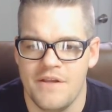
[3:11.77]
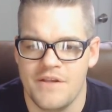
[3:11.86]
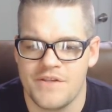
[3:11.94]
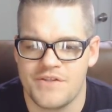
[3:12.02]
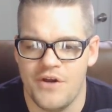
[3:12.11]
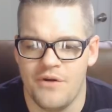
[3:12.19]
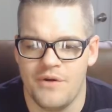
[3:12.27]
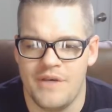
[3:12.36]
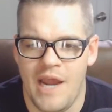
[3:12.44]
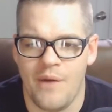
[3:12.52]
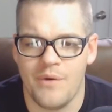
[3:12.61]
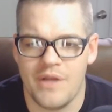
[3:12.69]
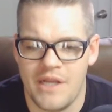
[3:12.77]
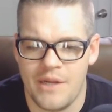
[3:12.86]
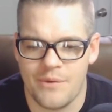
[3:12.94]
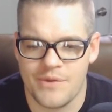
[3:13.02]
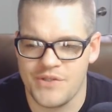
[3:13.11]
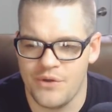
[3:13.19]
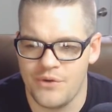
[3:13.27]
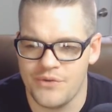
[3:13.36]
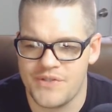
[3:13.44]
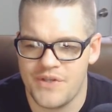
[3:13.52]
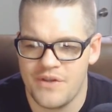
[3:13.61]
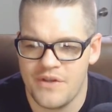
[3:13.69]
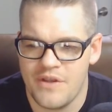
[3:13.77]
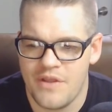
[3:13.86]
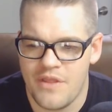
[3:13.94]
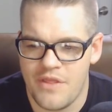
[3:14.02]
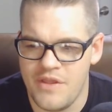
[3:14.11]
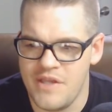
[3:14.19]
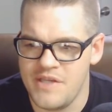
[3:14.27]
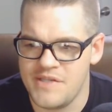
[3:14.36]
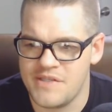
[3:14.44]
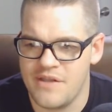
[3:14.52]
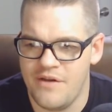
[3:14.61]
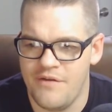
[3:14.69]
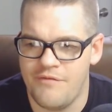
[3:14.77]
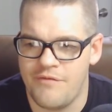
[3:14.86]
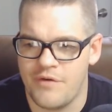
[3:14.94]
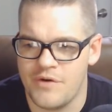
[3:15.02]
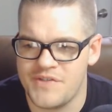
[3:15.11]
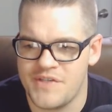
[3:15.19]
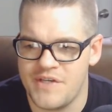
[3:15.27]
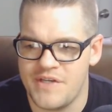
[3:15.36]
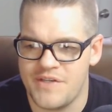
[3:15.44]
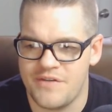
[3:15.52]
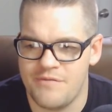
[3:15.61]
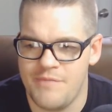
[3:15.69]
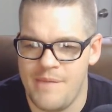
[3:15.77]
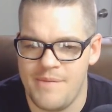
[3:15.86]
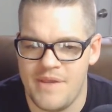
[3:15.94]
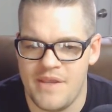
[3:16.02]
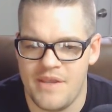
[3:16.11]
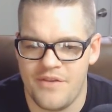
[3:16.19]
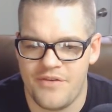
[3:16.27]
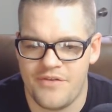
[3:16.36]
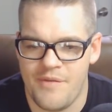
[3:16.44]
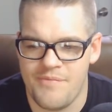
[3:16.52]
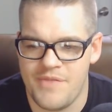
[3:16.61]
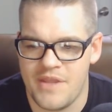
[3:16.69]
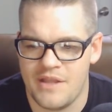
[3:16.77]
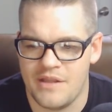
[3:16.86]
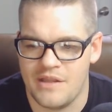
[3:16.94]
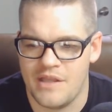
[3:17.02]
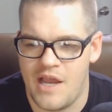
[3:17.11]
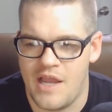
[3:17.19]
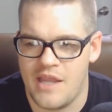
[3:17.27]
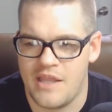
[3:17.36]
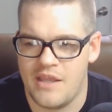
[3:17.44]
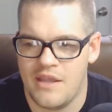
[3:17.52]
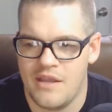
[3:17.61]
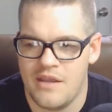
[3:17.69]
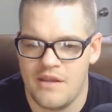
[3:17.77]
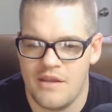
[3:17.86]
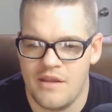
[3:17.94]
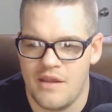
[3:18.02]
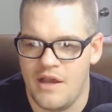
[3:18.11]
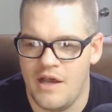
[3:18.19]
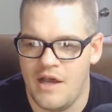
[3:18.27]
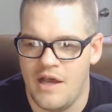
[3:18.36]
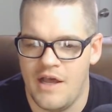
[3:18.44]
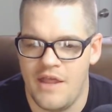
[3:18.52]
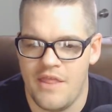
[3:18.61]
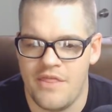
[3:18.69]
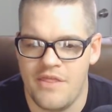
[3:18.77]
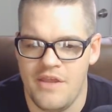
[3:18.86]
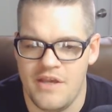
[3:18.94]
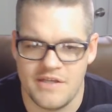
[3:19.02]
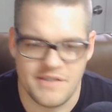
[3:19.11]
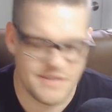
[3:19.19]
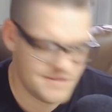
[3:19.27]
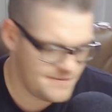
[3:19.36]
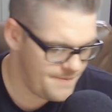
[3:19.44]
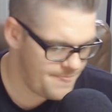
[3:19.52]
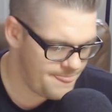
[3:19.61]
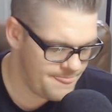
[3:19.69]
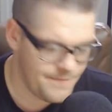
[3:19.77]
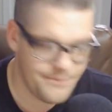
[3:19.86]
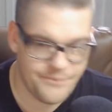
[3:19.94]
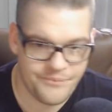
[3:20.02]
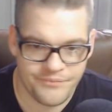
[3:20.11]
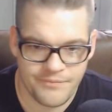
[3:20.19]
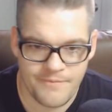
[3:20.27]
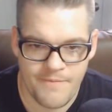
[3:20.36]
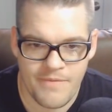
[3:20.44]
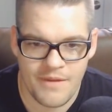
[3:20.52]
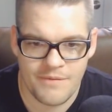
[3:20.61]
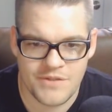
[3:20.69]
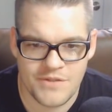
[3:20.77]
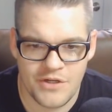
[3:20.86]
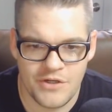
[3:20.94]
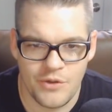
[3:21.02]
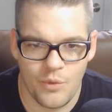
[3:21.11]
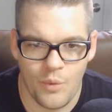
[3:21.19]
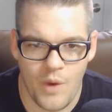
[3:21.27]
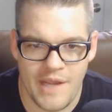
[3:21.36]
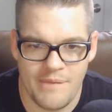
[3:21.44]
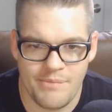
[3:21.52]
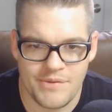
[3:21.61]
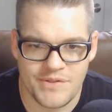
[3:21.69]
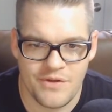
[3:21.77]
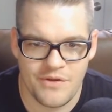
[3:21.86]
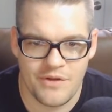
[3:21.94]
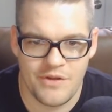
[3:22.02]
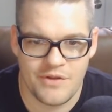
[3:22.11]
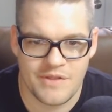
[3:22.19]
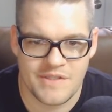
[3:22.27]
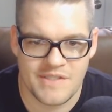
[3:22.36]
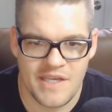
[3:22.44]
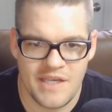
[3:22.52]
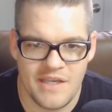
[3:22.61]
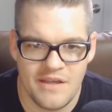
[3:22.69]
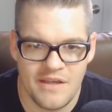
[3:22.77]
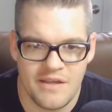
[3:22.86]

So now we're getting a result. This versus maybe something like this. I'm just going to do a wipe so you can see